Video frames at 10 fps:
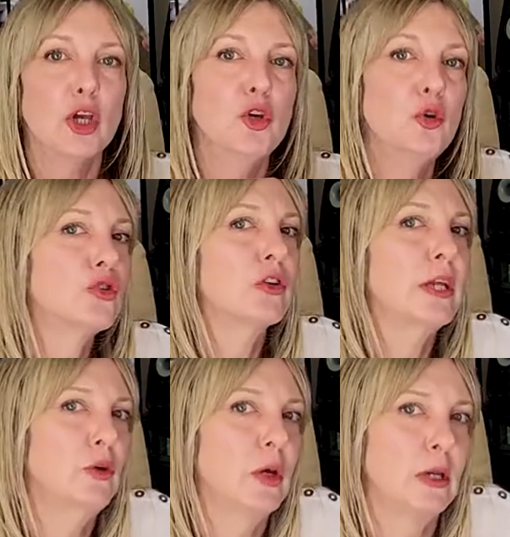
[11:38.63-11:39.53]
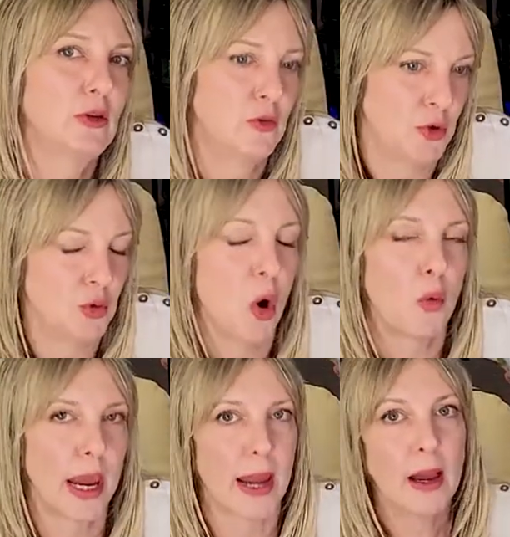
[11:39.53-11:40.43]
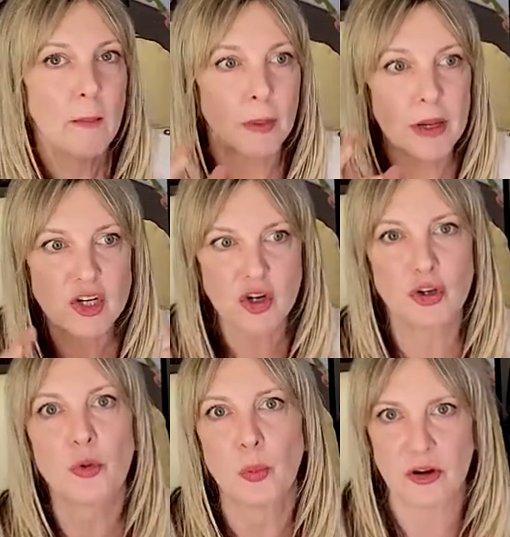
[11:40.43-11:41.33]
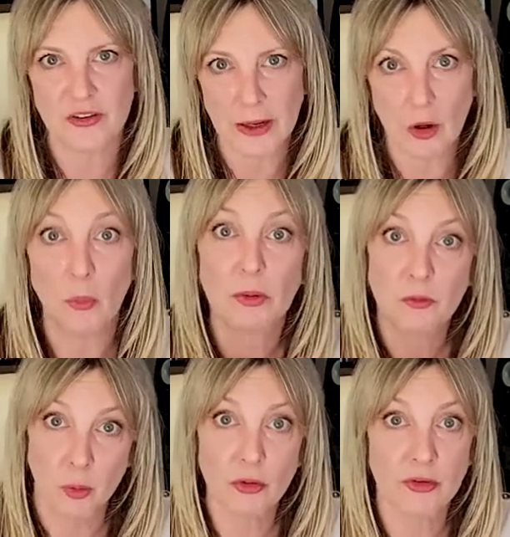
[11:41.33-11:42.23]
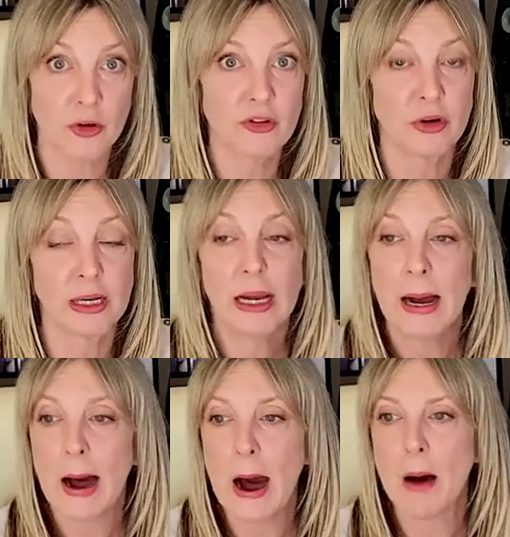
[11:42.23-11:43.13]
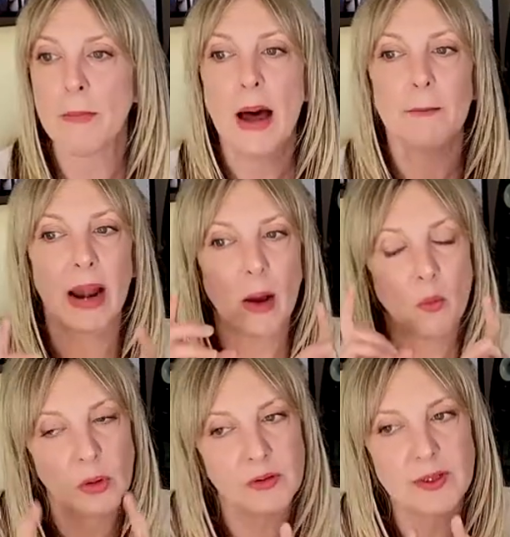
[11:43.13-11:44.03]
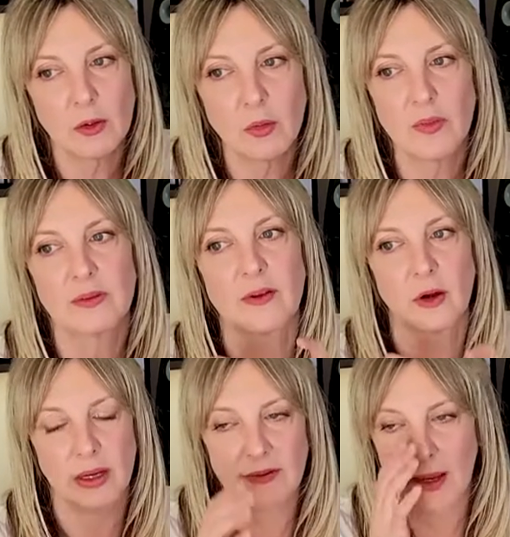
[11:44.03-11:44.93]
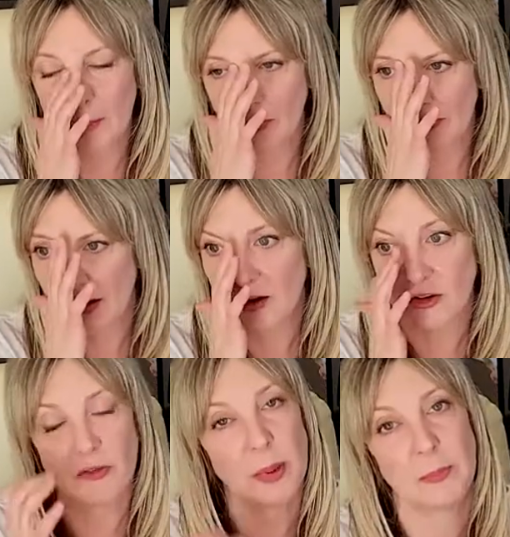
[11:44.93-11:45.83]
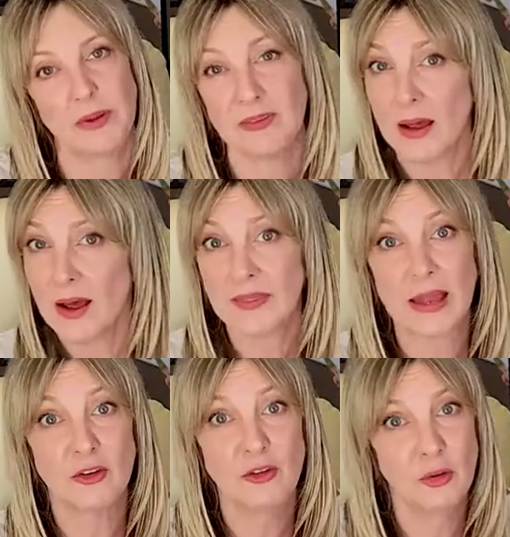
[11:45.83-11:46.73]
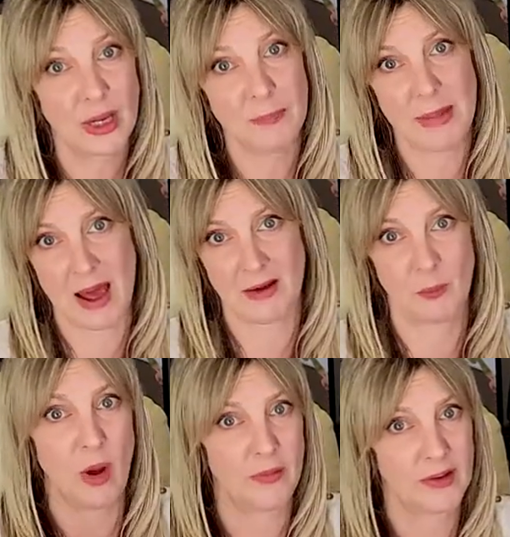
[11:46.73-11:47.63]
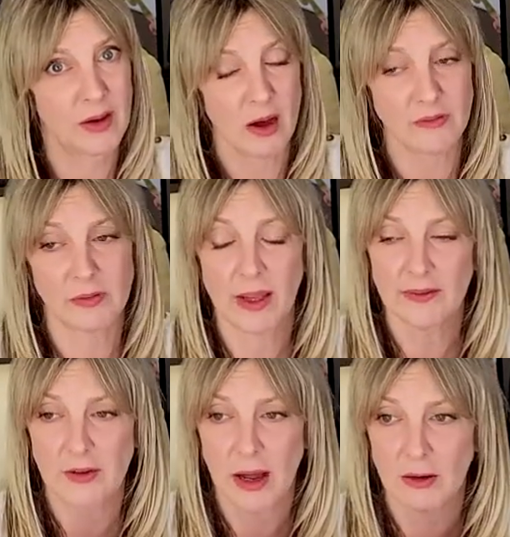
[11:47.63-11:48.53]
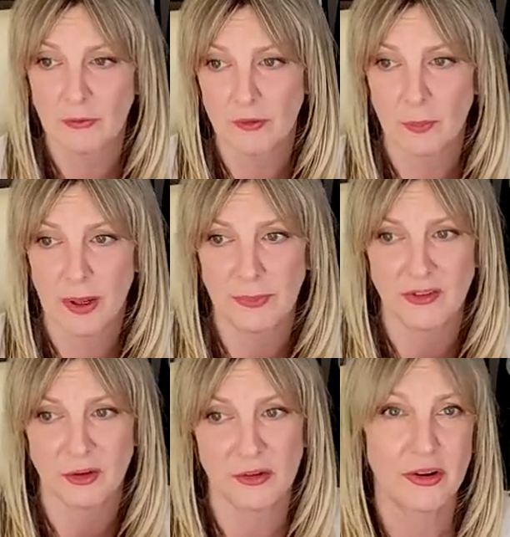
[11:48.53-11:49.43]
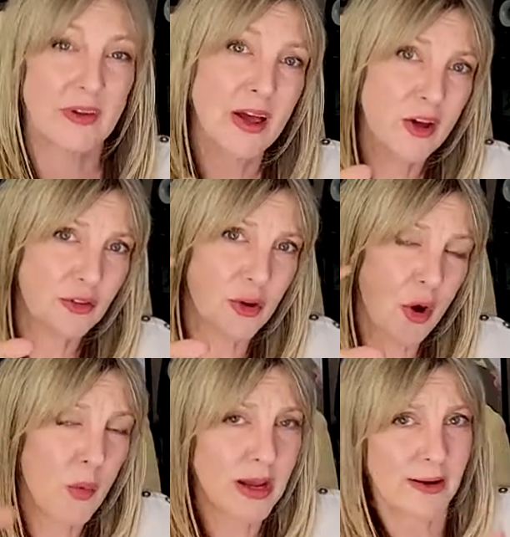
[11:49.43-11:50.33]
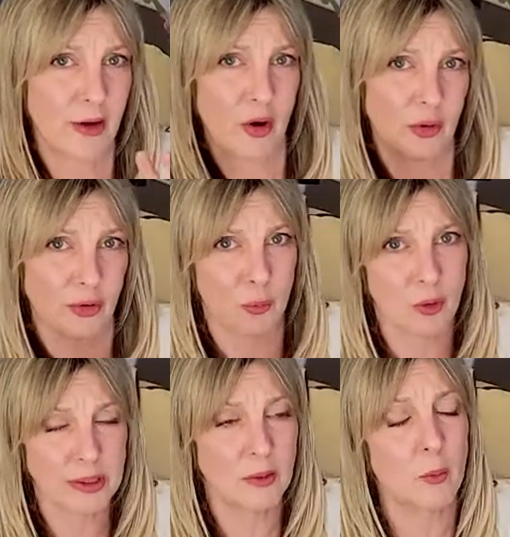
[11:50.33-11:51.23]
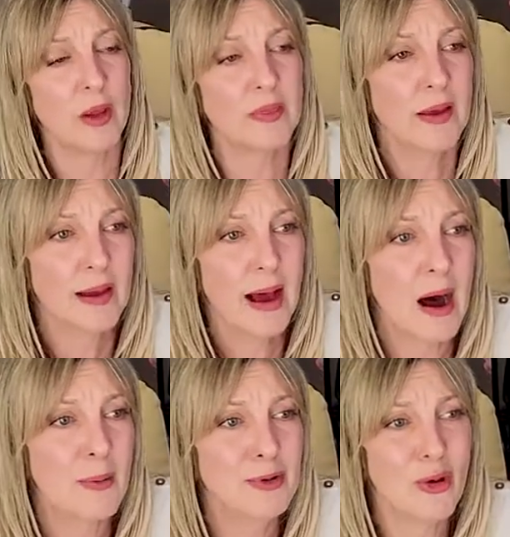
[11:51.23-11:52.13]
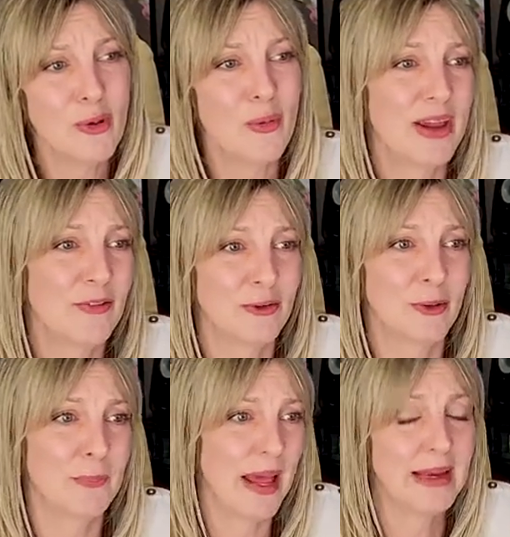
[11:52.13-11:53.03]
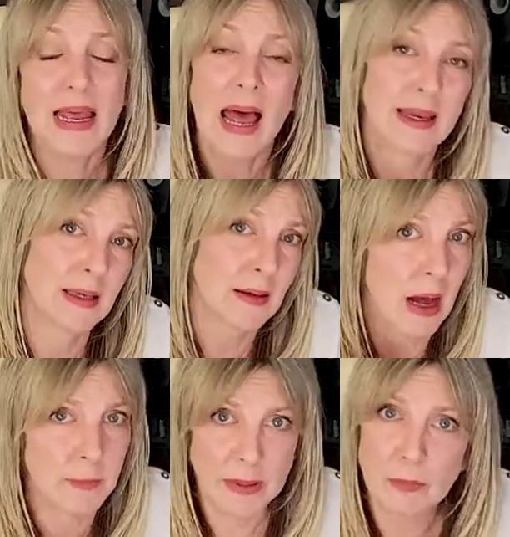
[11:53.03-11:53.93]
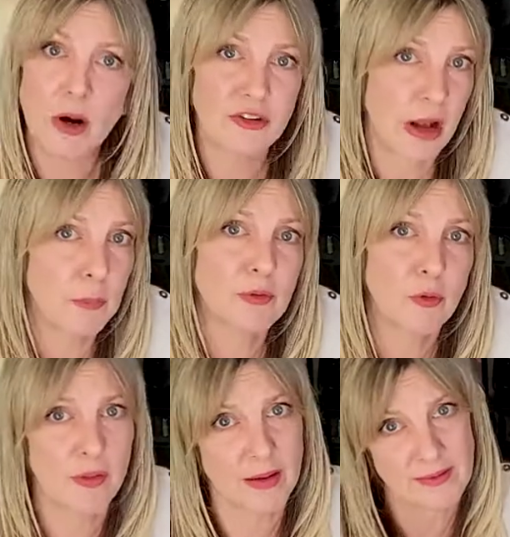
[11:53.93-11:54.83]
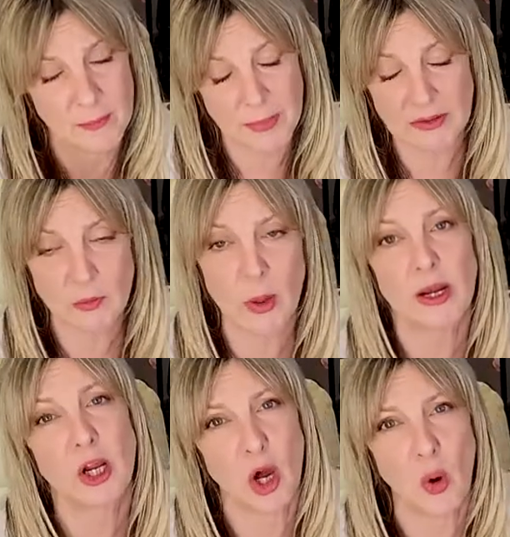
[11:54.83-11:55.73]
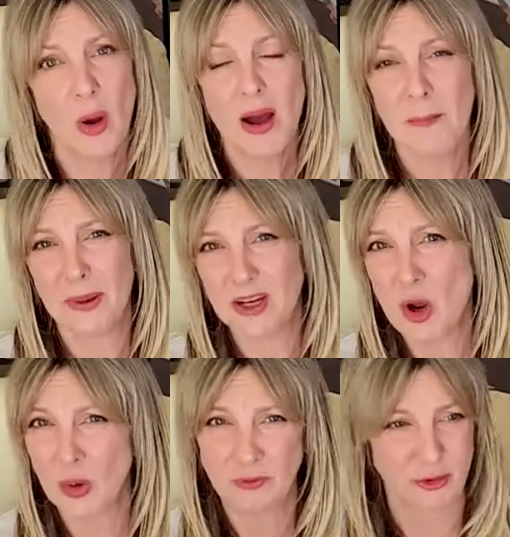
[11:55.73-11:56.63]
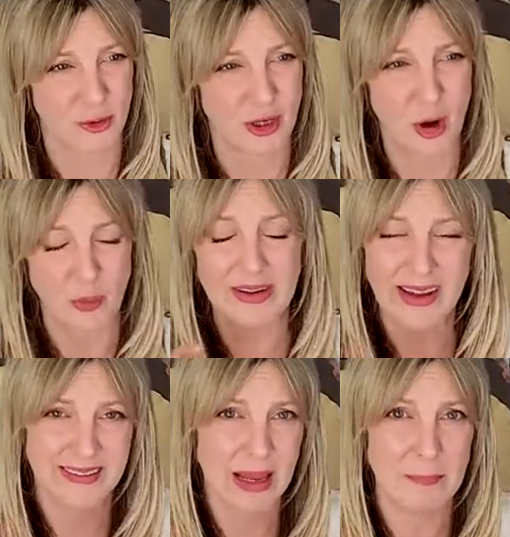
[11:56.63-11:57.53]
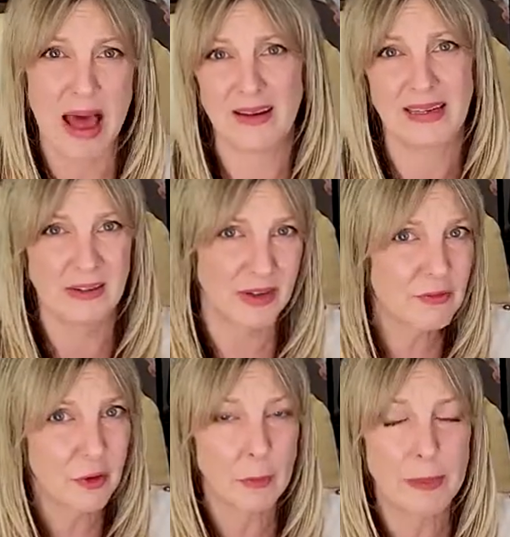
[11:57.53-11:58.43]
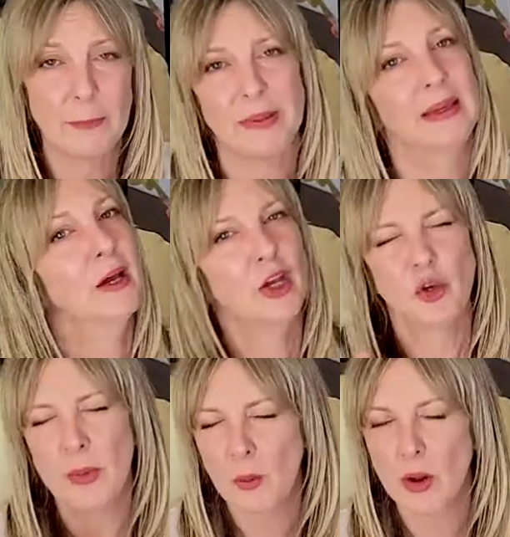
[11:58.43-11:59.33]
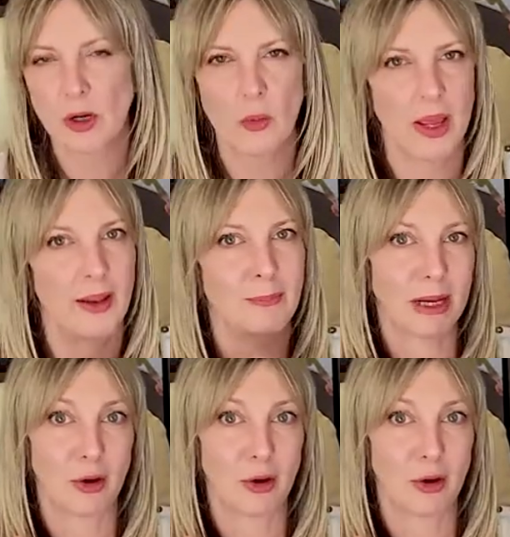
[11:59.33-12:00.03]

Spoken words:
Usually you can do okay, but make sure you brush that coat before surgery. But I will tell you this, there is a percentage of puppies that do get matted while they convalesce for their puppy surgeries. So know what kind of coat you're working with. Know if your pet can be brushed out before, that is the best way to go. But know if your coat does get matted, even if they're a puppy, you may want to go ahead and